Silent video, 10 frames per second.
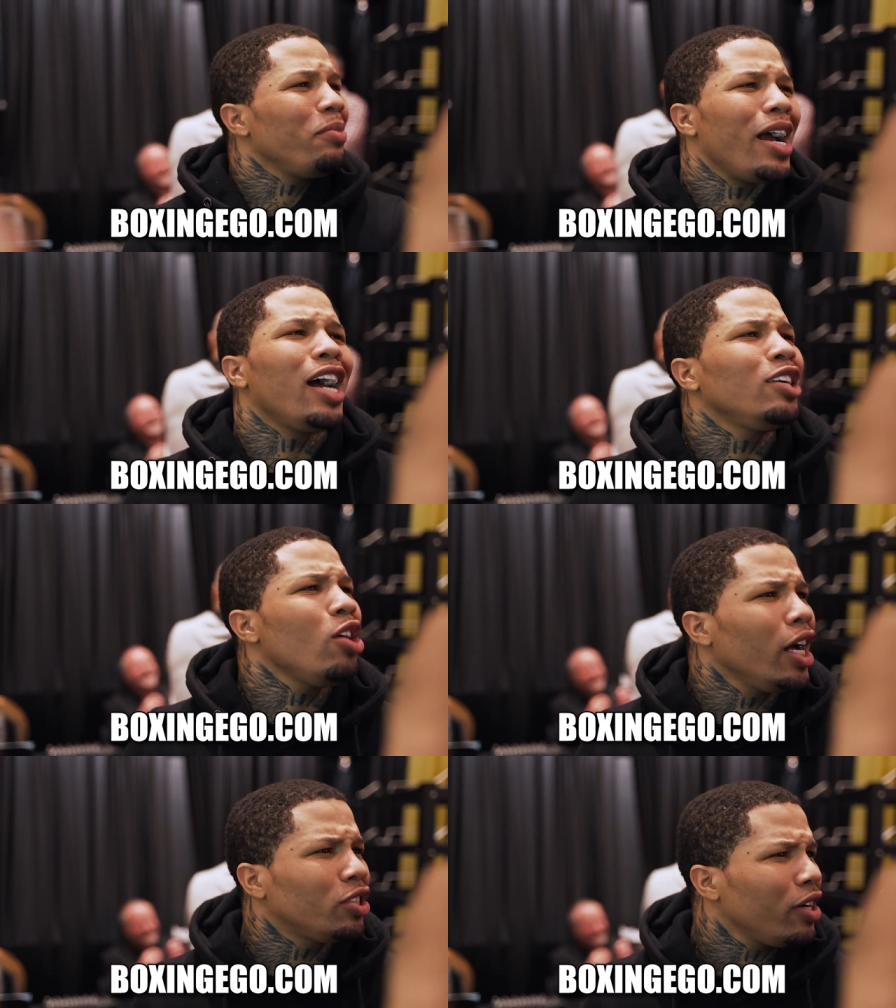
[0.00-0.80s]
It
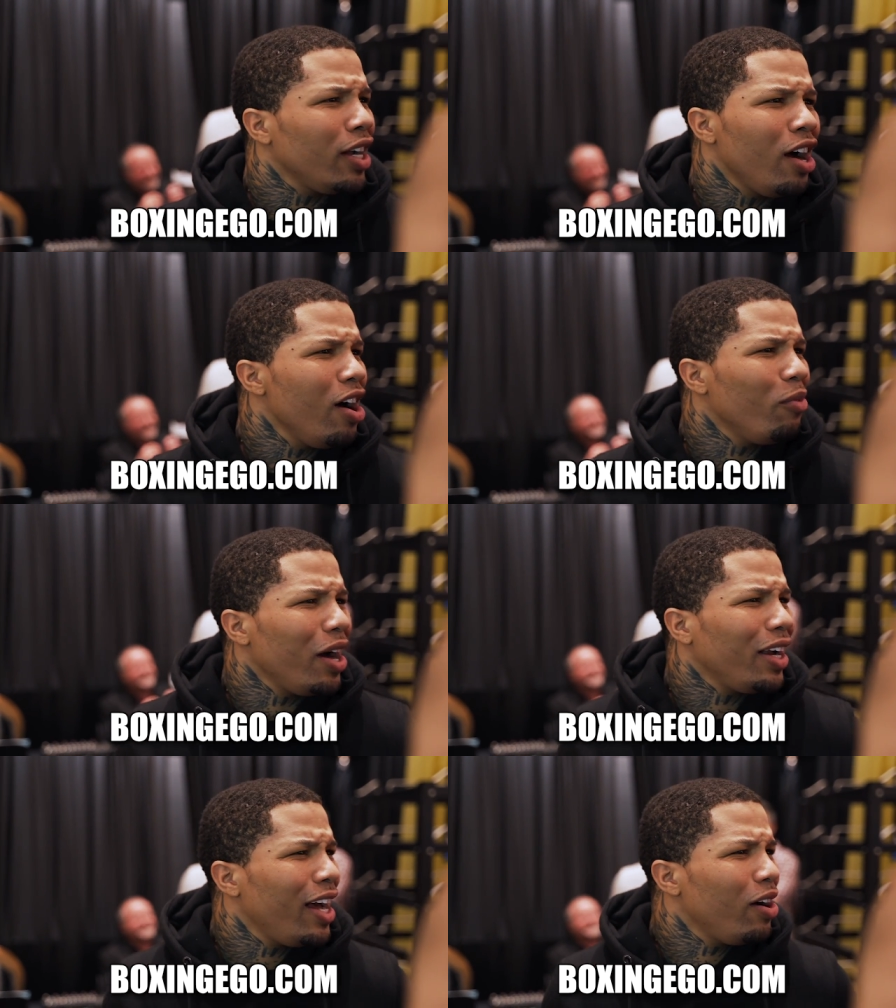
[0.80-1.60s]
makes it fun,
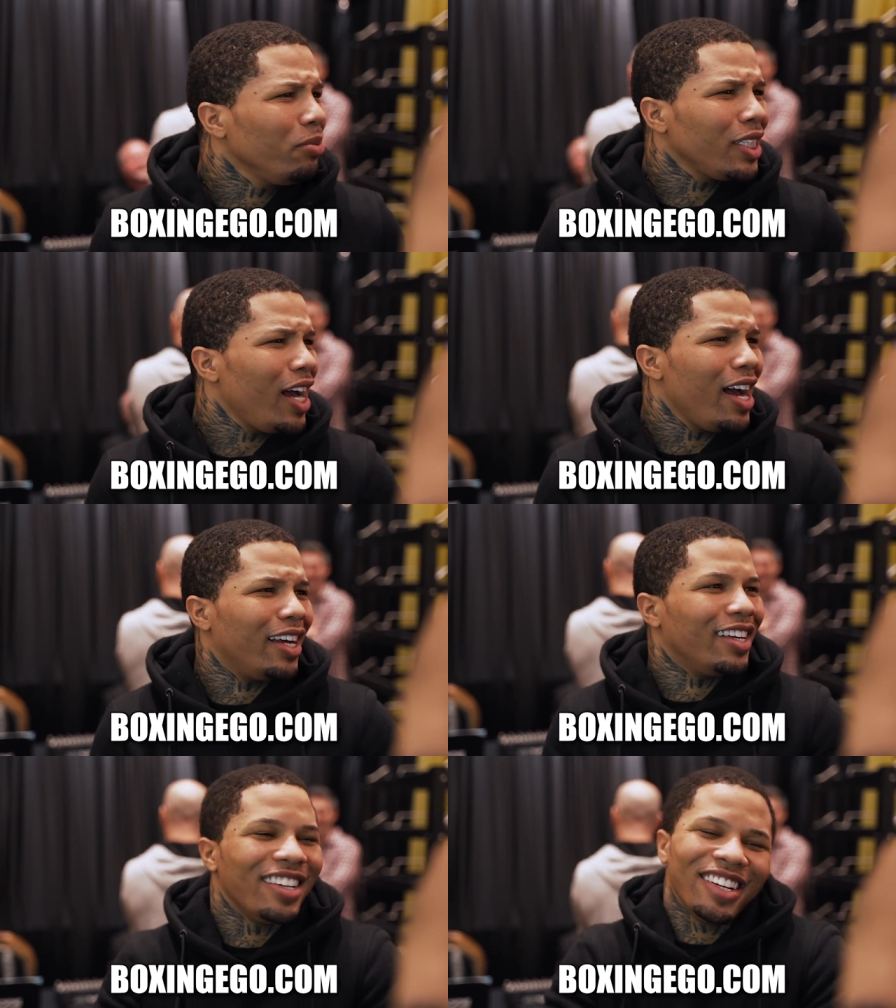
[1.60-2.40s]
especially
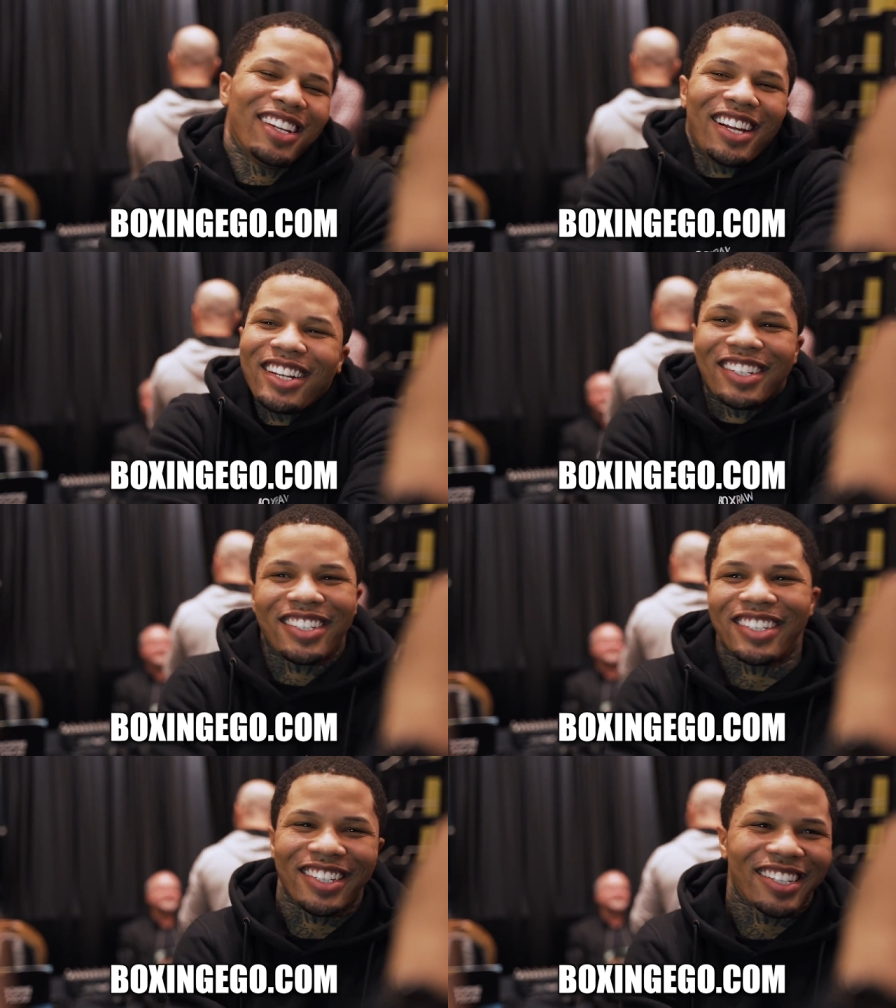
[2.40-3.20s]
when you're